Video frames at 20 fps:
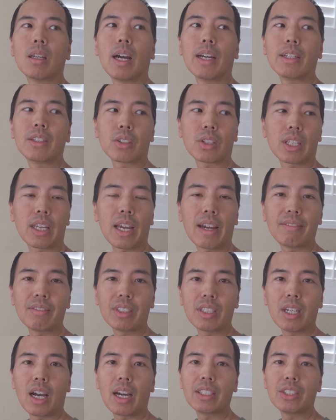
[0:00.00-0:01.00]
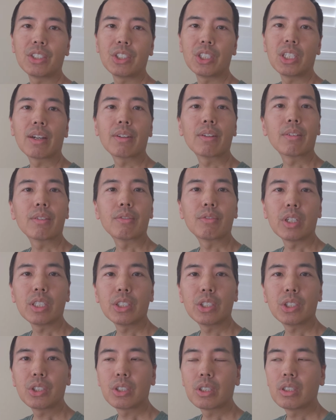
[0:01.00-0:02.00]
I took the IVIG out of the
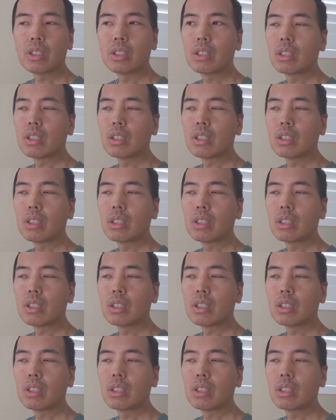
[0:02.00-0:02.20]
fridge.